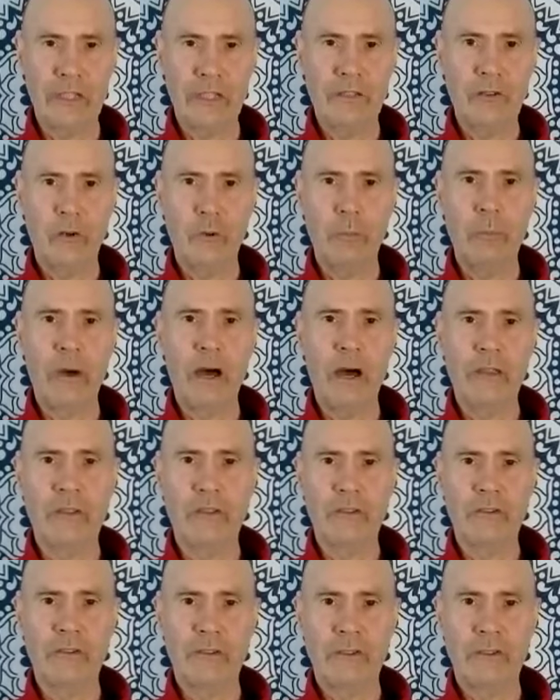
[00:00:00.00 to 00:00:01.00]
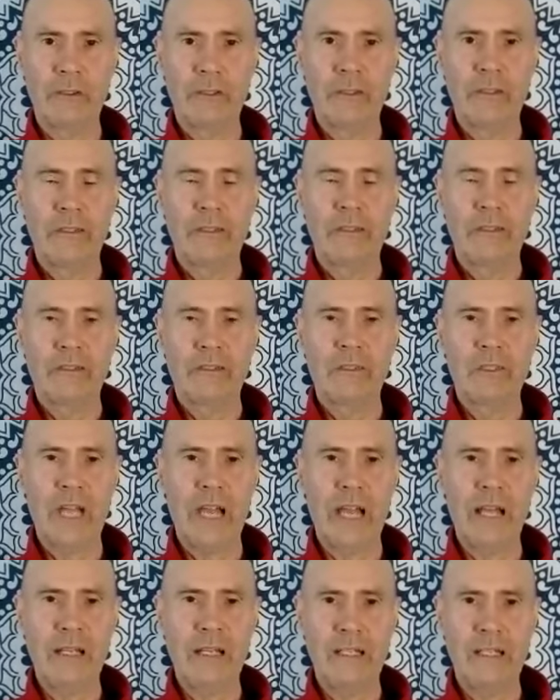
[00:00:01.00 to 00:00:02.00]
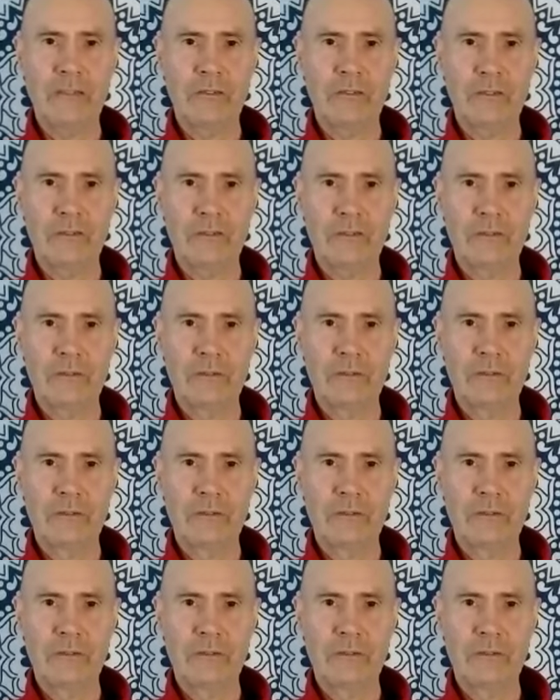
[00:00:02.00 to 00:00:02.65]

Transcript: in your mother's chalice,